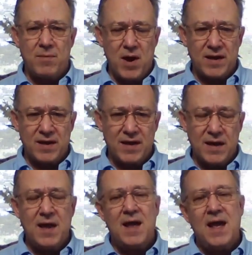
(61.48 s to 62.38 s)
of pocket
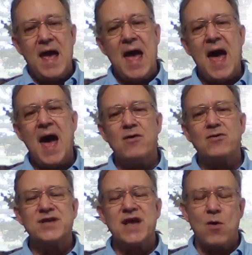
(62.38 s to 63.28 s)
again. How
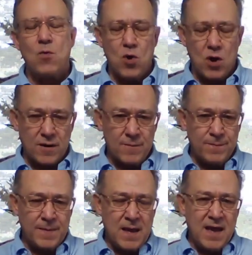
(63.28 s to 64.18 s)
does that work?
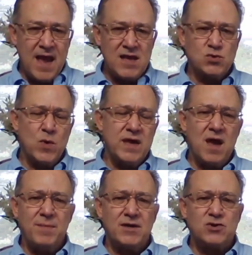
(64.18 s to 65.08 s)
As we
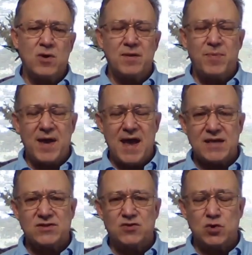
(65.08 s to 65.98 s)
come into
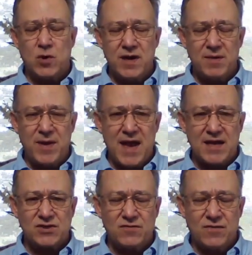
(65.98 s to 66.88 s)
OnPassive, join
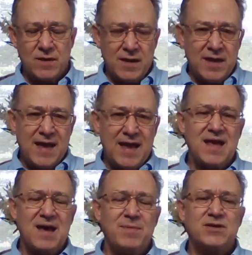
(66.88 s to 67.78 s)
OnPassive,
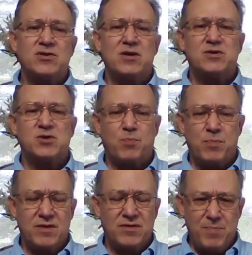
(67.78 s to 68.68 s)
and come into
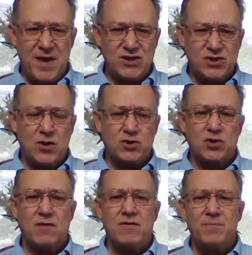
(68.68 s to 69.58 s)
the pay
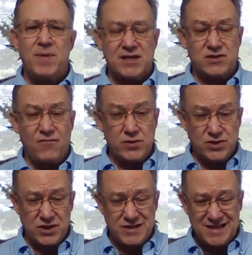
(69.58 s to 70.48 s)
structure of OnPassive, which
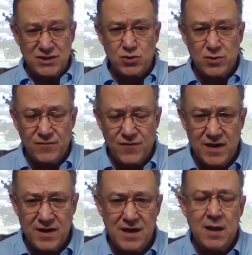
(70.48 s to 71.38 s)
is a 10 to
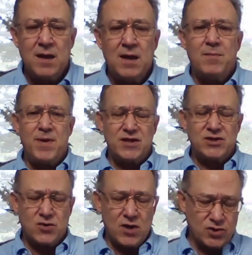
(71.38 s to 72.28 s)
infinity pay
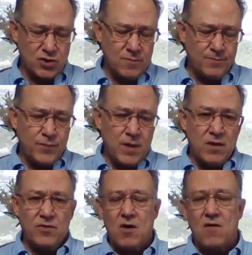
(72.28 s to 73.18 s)
structure,
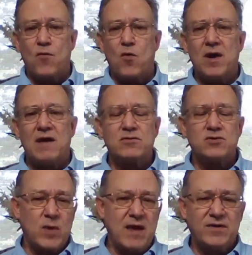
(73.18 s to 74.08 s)
there are 4
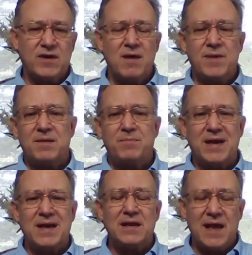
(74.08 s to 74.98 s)
levels. We have to come in,
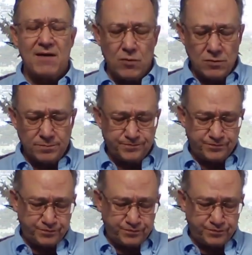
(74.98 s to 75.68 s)
pick a level,